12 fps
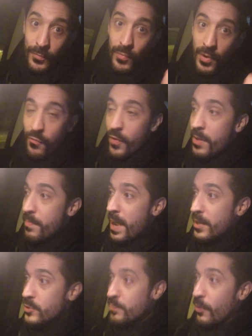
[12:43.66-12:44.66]
Refer
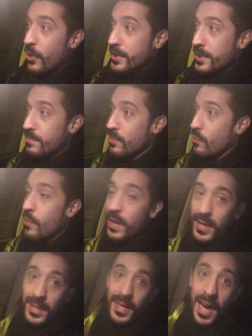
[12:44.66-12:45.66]
back to point number
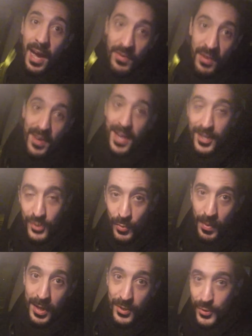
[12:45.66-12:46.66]
one. I've never had so
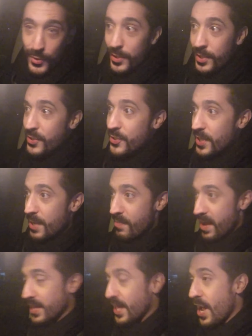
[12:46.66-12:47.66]
many students in
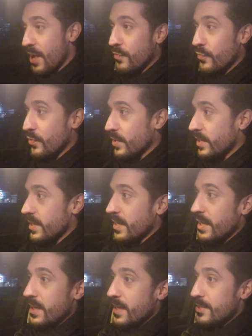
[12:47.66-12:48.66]
my life
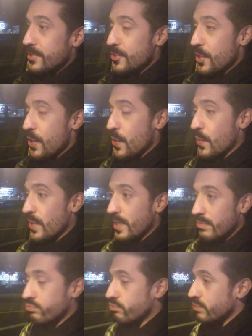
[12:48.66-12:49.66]
so uh,
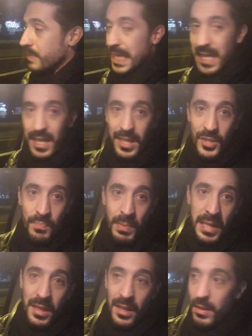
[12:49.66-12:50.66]
it's
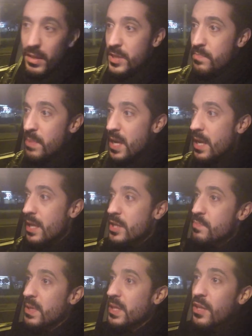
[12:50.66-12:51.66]
been it's been
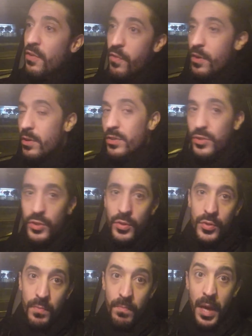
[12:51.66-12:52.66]
it's been difficult
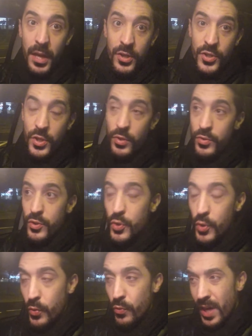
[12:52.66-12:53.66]
to to manage those
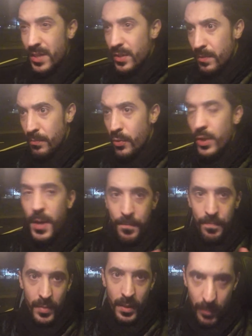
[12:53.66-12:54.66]
two writing the book
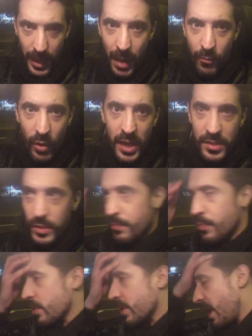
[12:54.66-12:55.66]
but i'm writing the
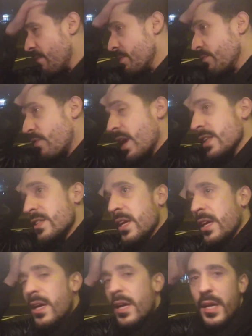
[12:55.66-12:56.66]
book i've been
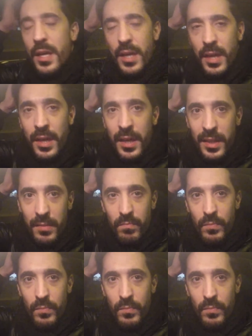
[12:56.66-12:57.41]
writing uh,